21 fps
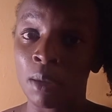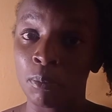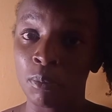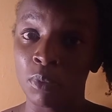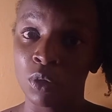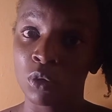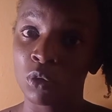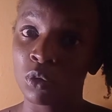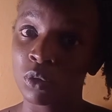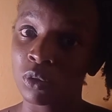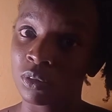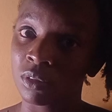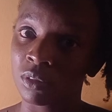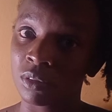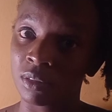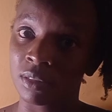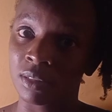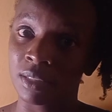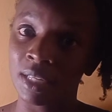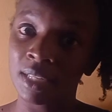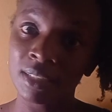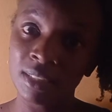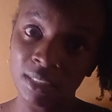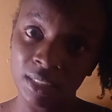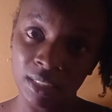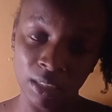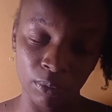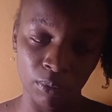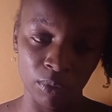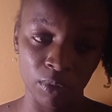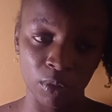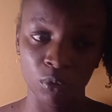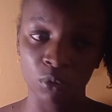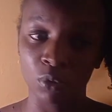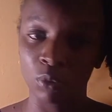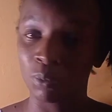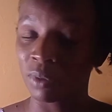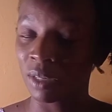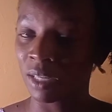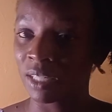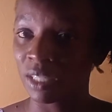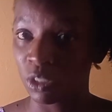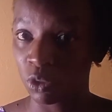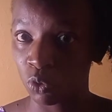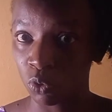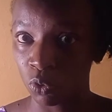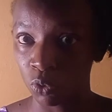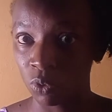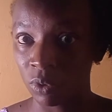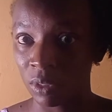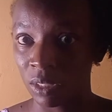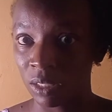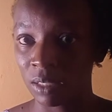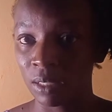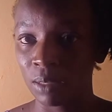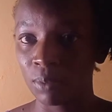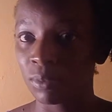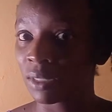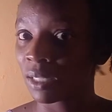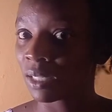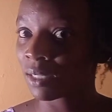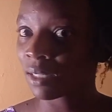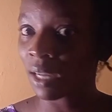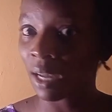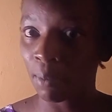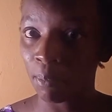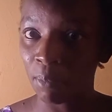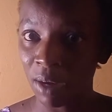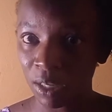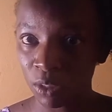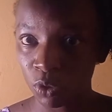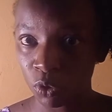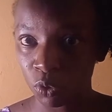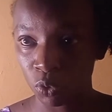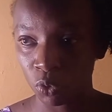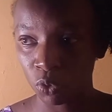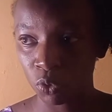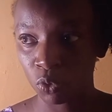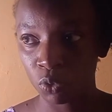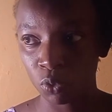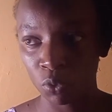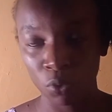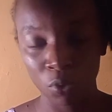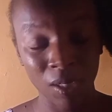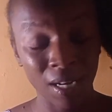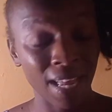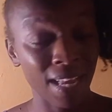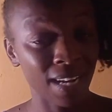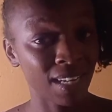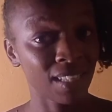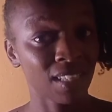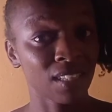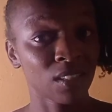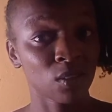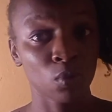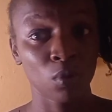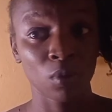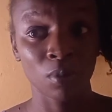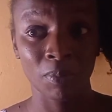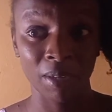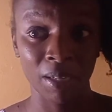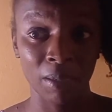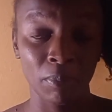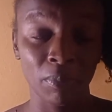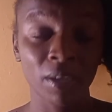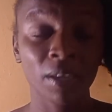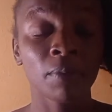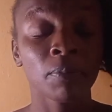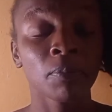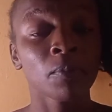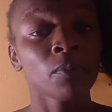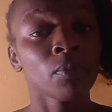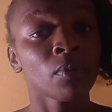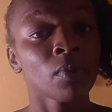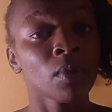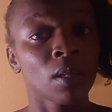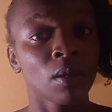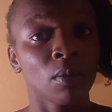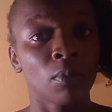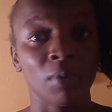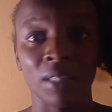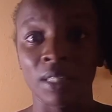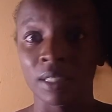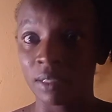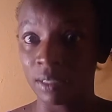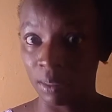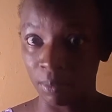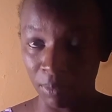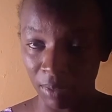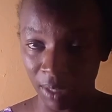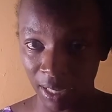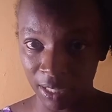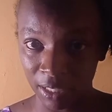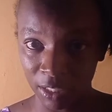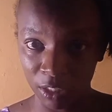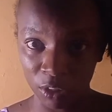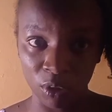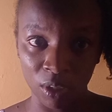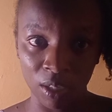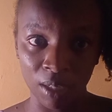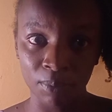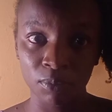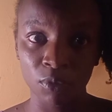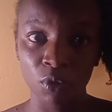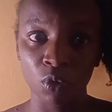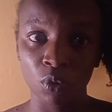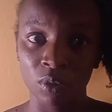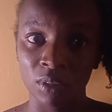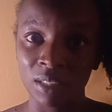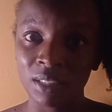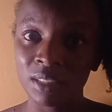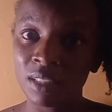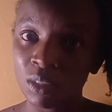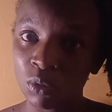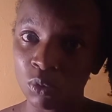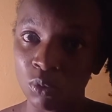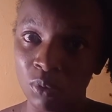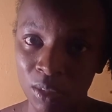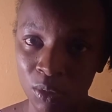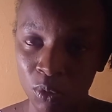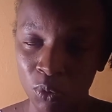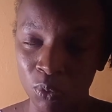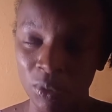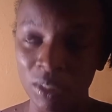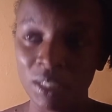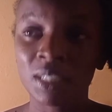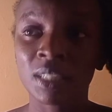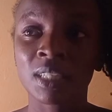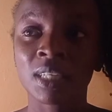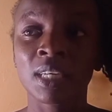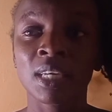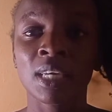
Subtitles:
because next year we're also planning to do the same, take her back to school, another school maybe, with the same curriculum. So this is what we